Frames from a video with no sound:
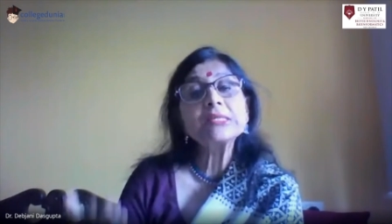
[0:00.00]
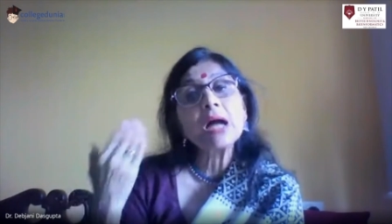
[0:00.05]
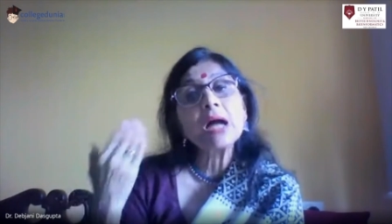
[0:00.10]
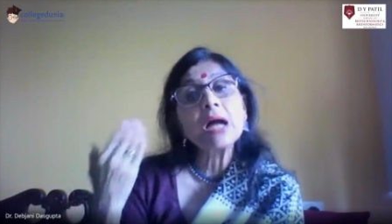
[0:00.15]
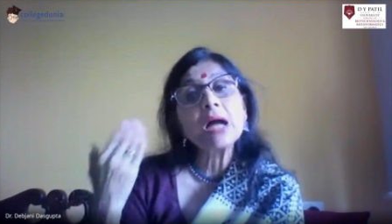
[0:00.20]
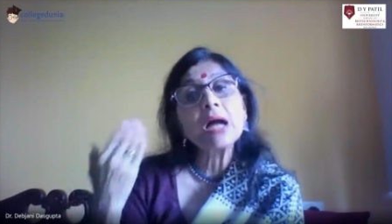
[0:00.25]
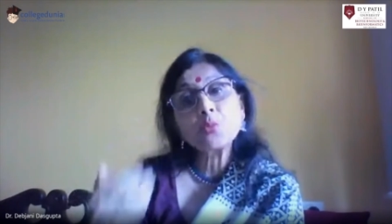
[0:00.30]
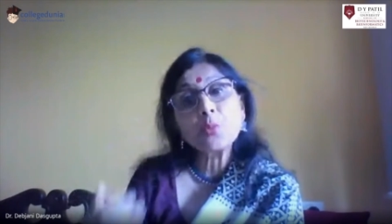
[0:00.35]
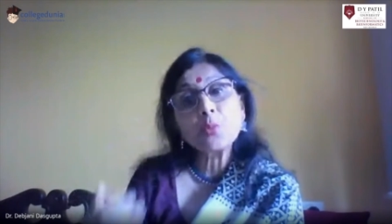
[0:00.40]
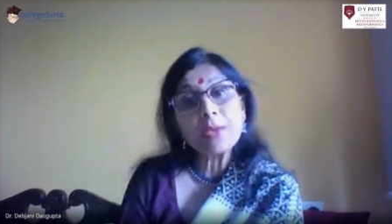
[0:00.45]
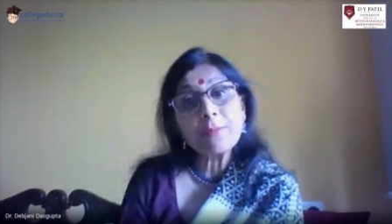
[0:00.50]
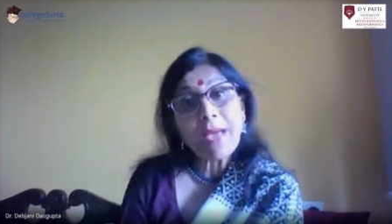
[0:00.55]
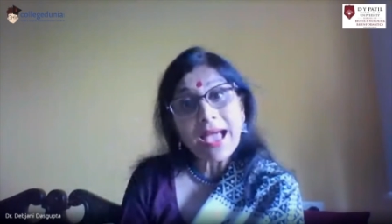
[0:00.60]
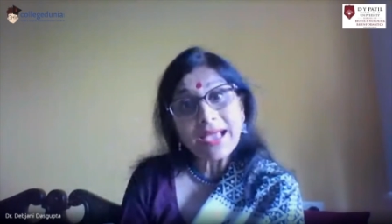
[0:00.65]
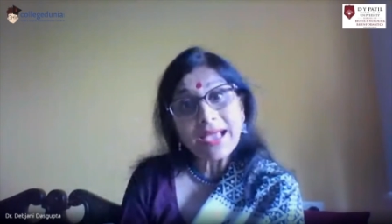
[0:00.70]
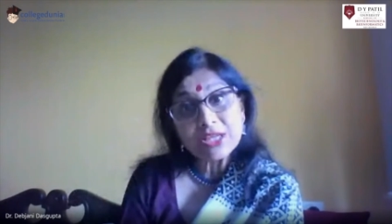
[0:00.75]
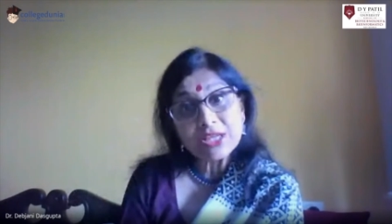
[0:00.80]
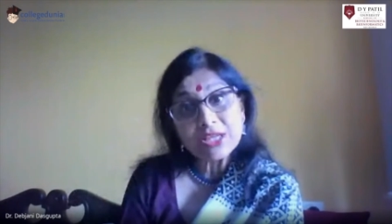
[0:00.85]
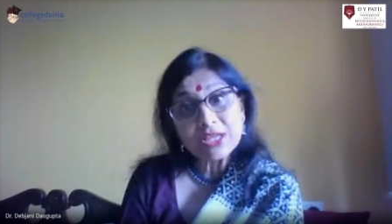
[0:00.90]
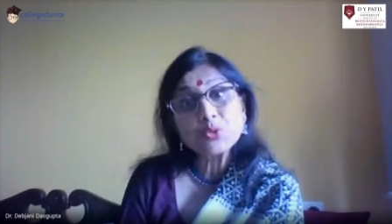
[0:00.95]
which started
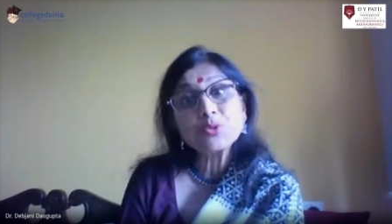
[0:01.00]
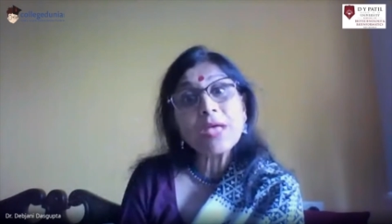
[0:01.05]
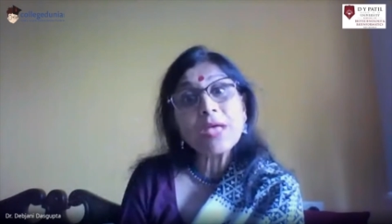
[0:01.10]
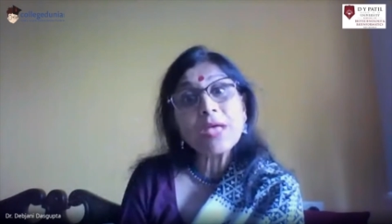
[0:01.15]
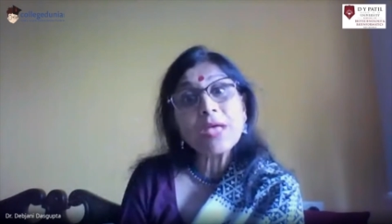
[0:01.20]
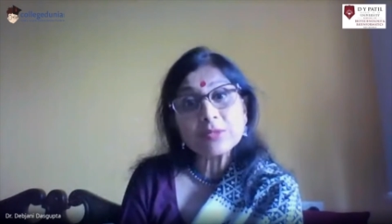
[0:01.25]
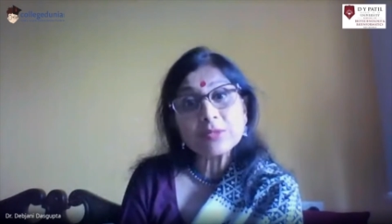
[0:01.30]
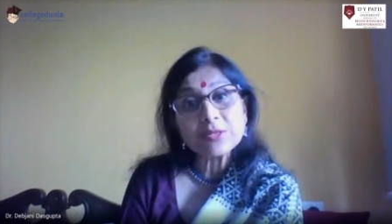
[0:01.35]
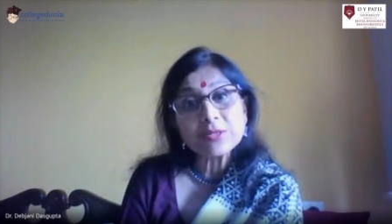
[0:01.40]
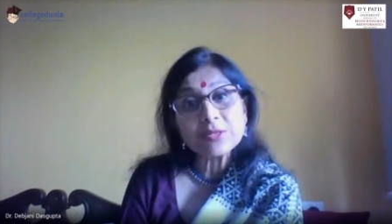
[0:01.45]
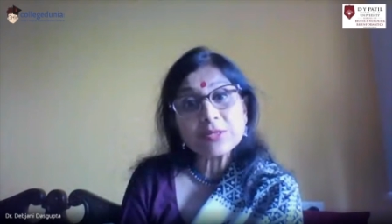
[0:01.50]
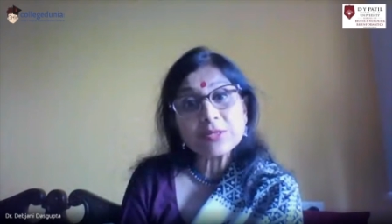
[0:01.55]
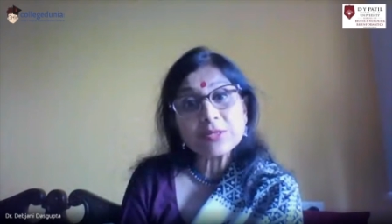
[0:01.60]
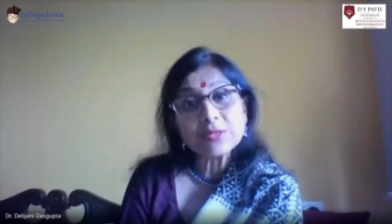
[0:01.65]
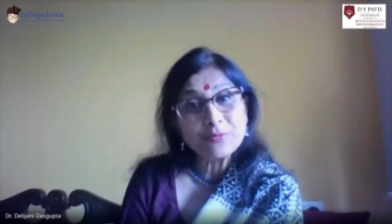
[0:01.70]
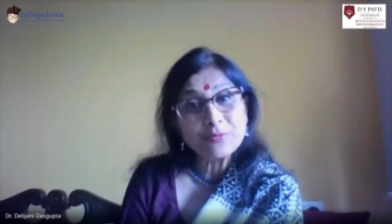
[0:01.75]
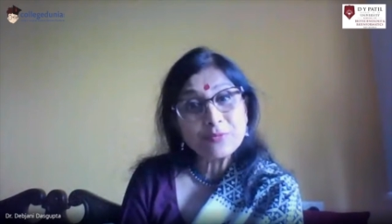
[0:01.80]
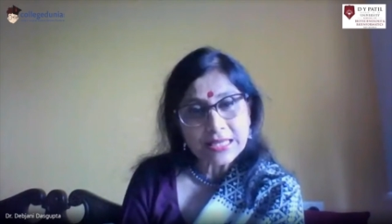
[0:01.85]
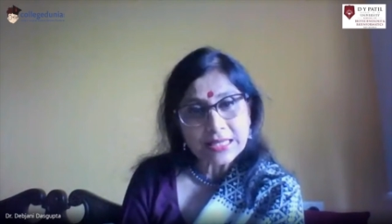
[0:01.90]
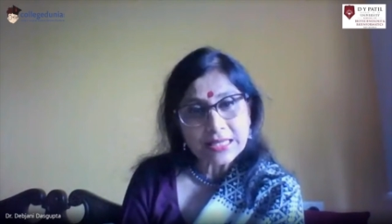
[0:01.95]
way back in two
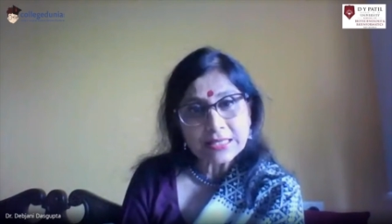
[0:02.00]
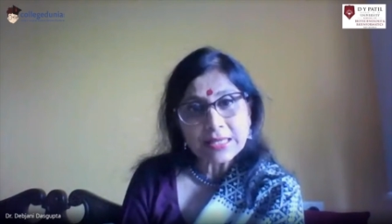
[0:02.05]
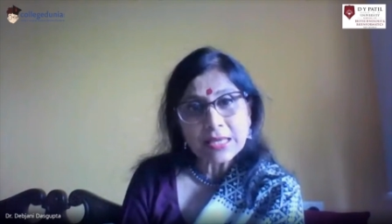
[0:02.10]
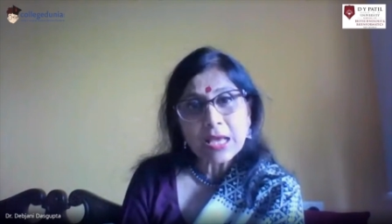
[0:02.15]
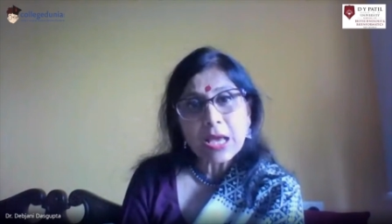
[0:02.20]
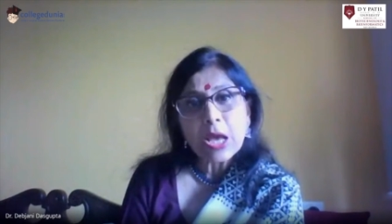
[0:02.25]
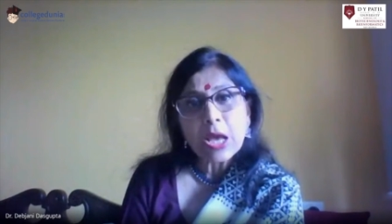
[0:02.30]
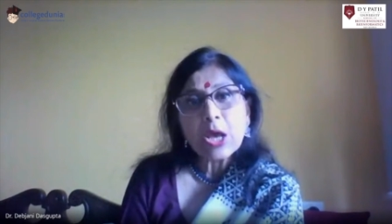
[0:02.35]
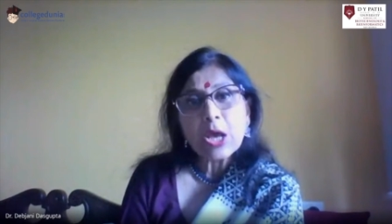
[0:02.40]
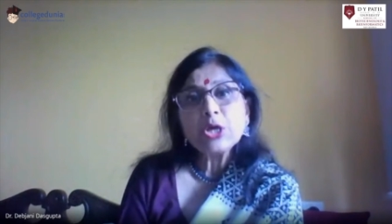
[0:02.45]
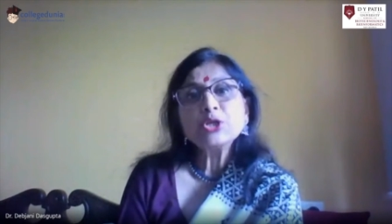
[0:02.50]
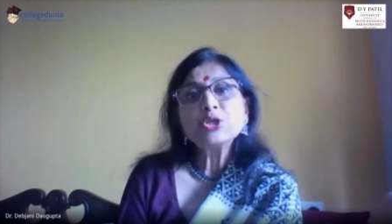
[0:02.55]
thousand fifteen.